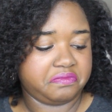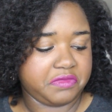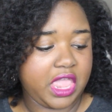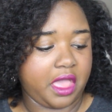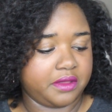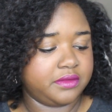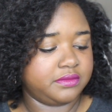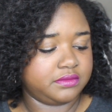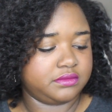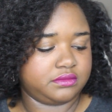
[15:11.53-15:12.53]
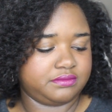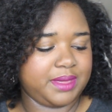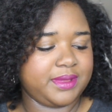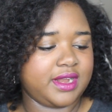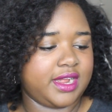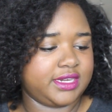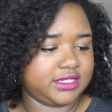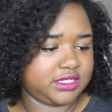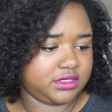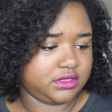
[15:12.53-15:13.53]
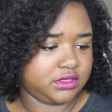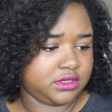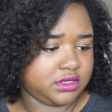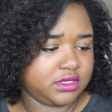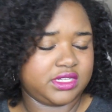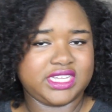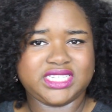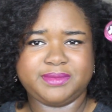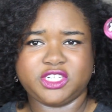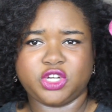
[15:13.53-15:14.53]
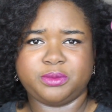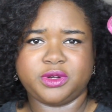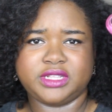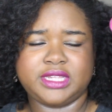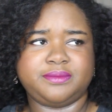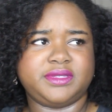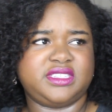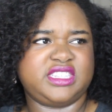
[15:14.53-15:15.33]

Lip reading: Yeah. Maybe not Kiss My Sherbet Lips.